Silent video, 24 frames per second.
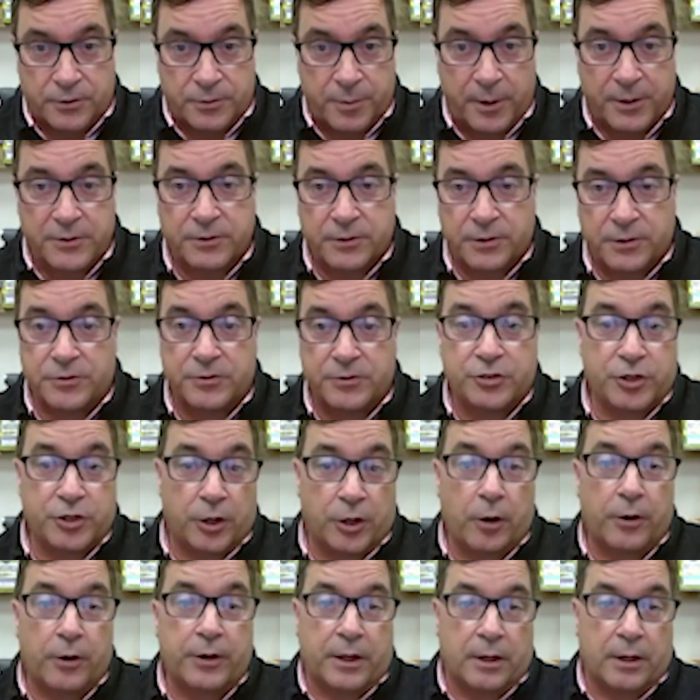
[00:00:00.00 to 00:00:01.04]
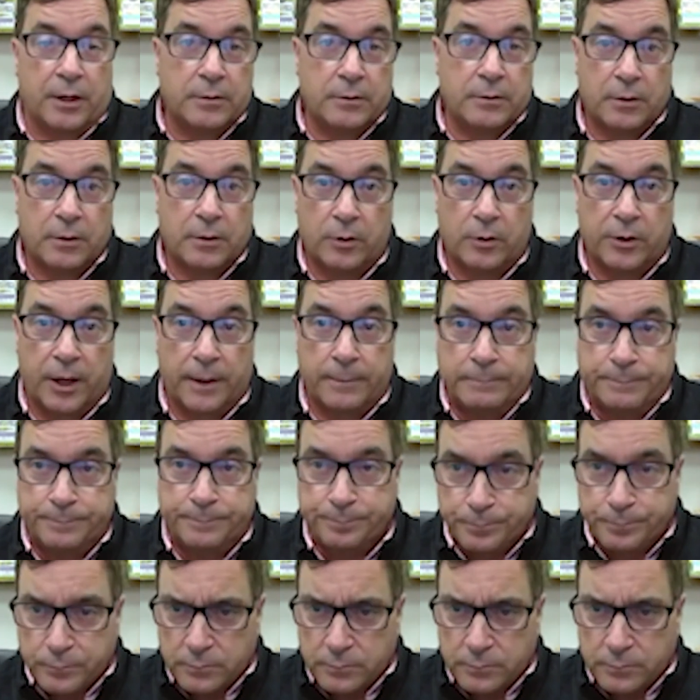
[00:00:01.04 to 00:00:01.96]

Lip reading: especially, is Giardia. Okay?